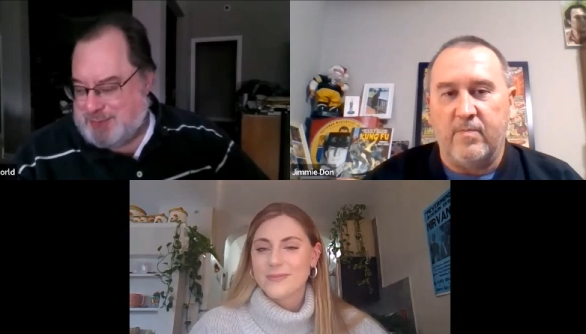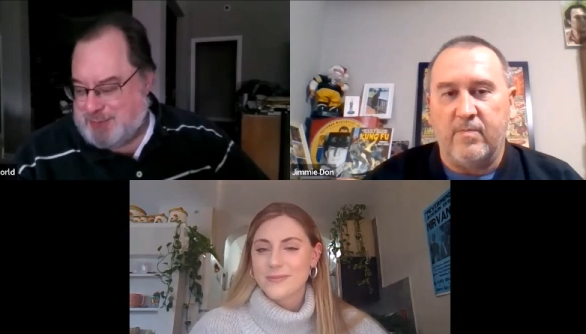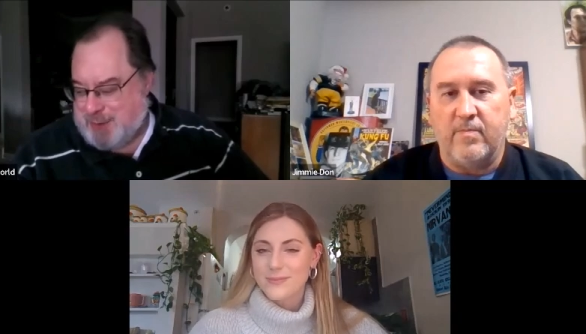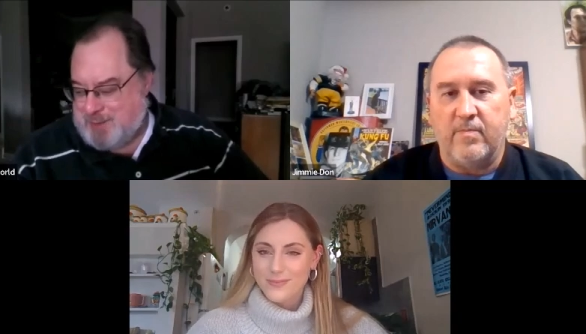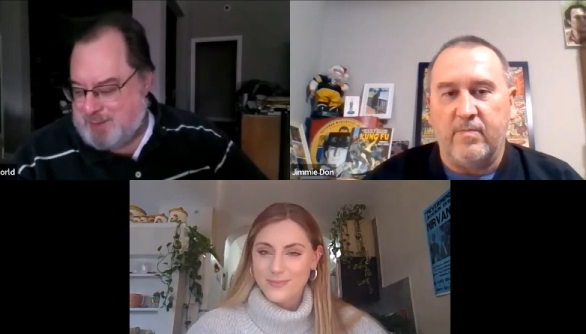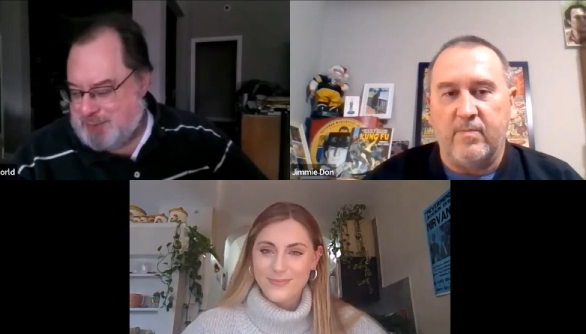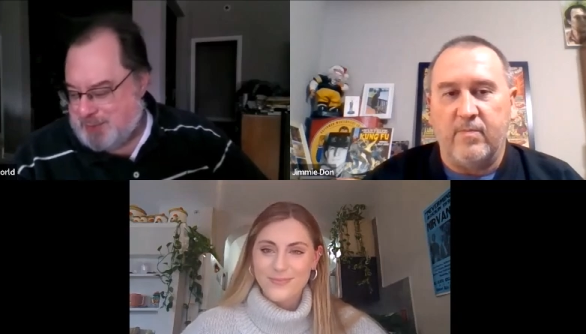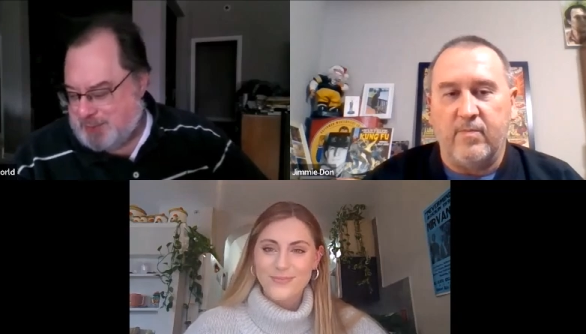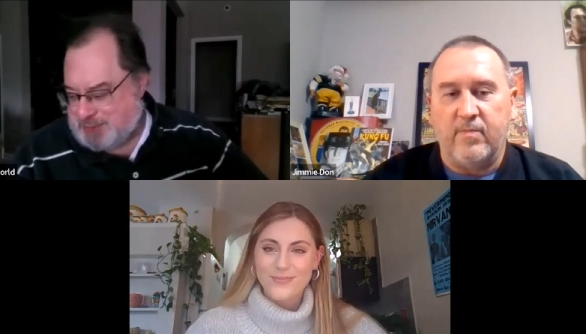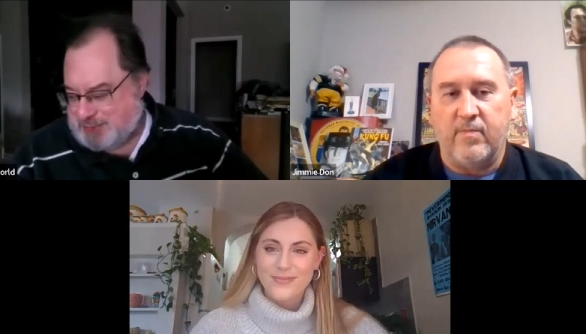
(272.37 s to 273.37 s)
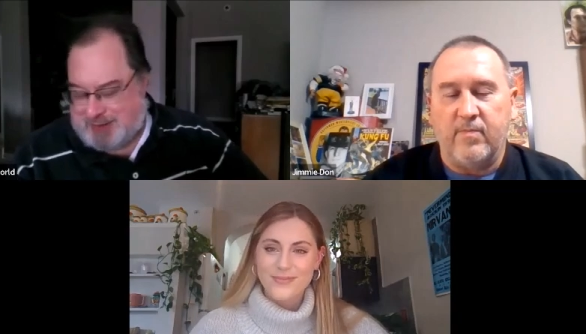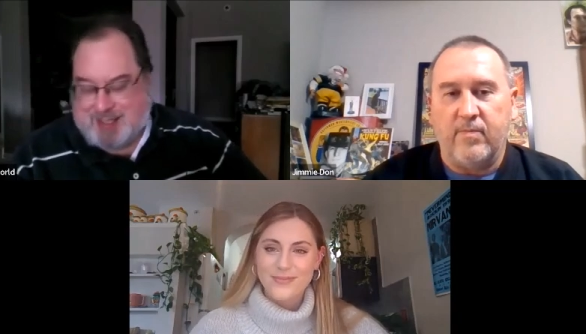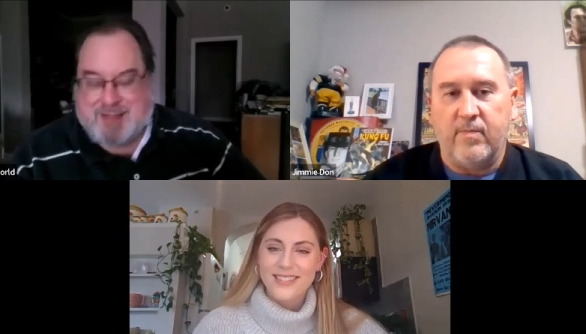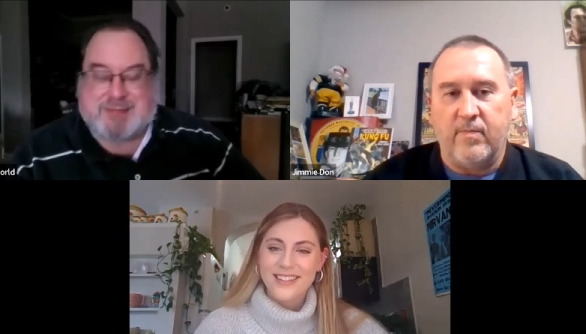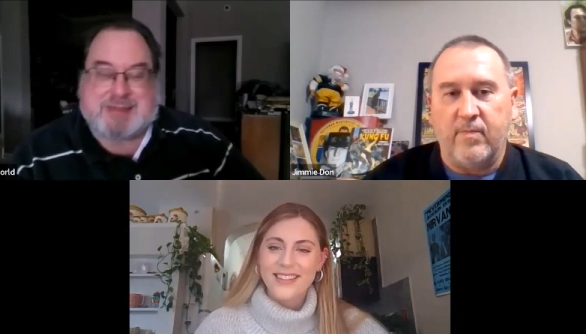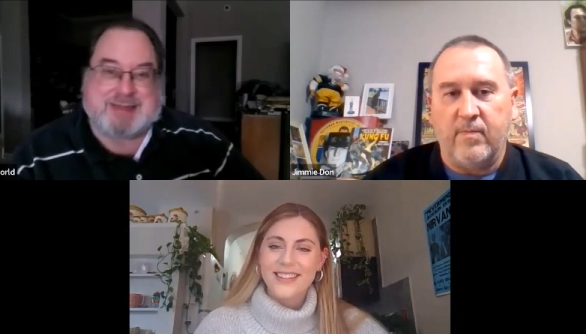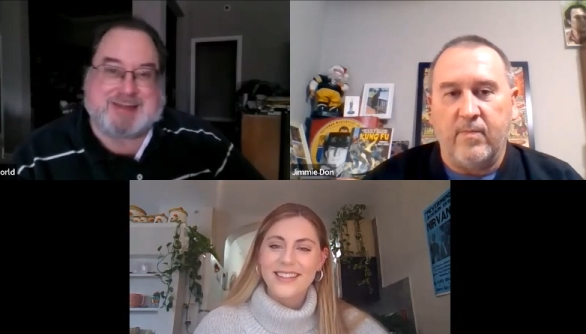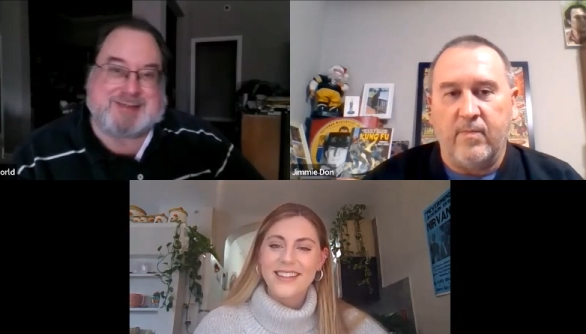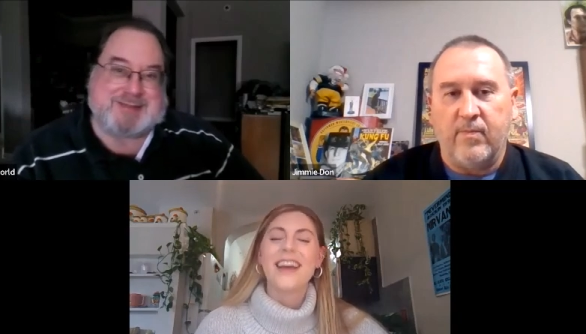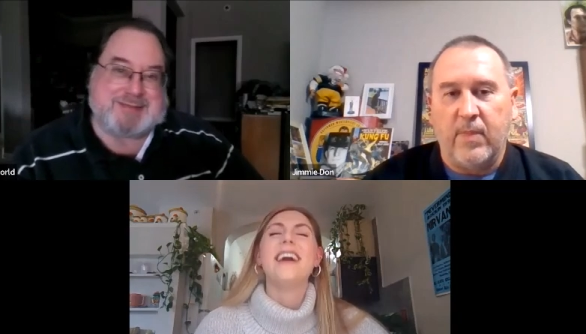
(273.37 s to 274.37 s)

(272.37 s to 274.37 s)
Speaker 1: into your for your personal life so